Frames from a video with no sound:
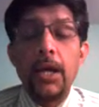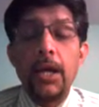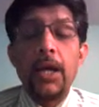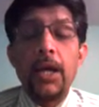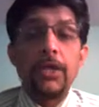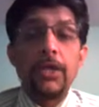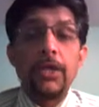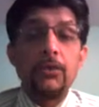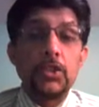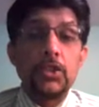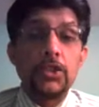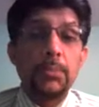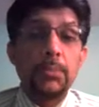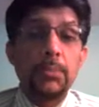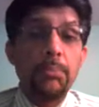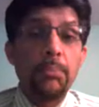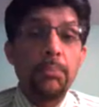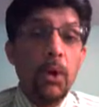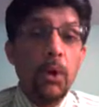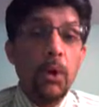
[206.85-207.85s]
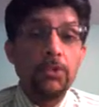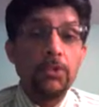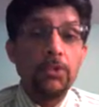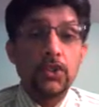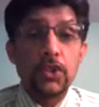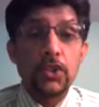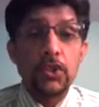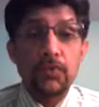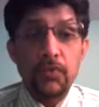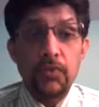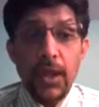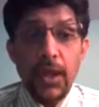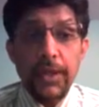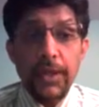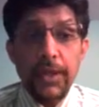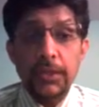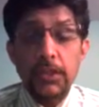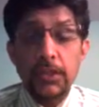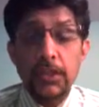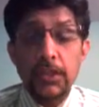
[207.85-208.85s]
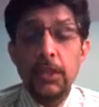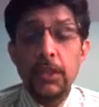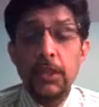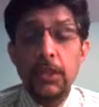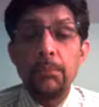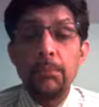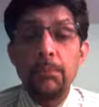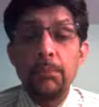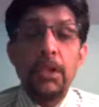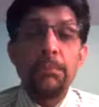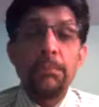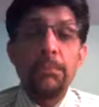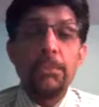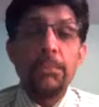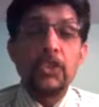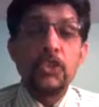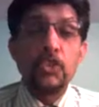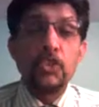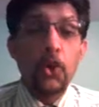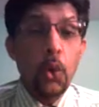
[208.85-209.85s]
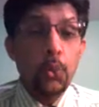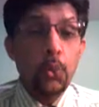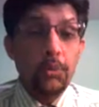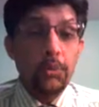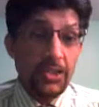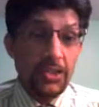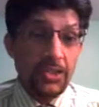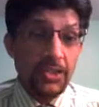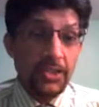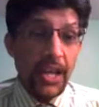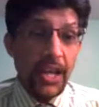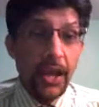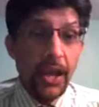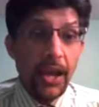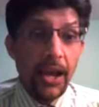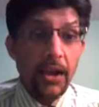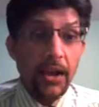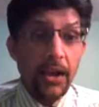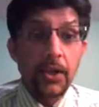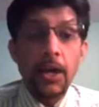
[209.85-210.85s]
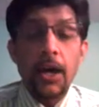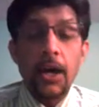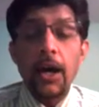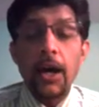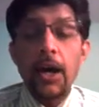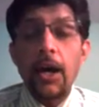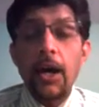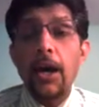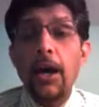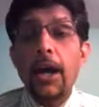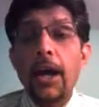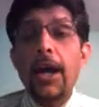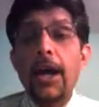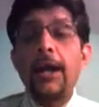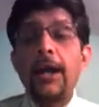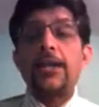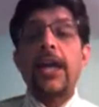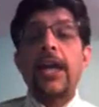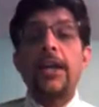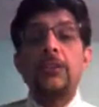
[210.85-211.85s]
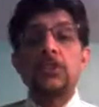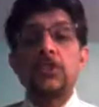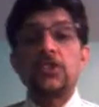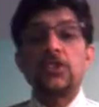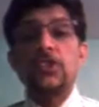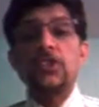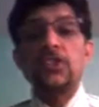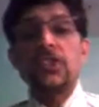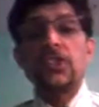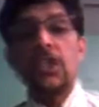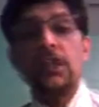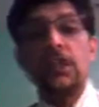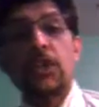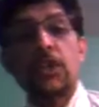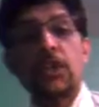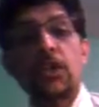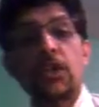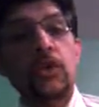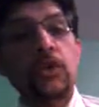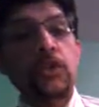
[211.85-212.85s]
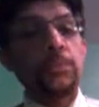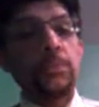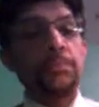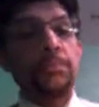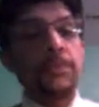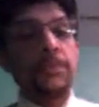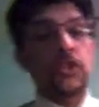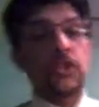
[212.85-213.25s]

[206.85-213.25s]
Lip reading: It was a ball which was flighted but a bit slower in the air, and Haris never got to the pitch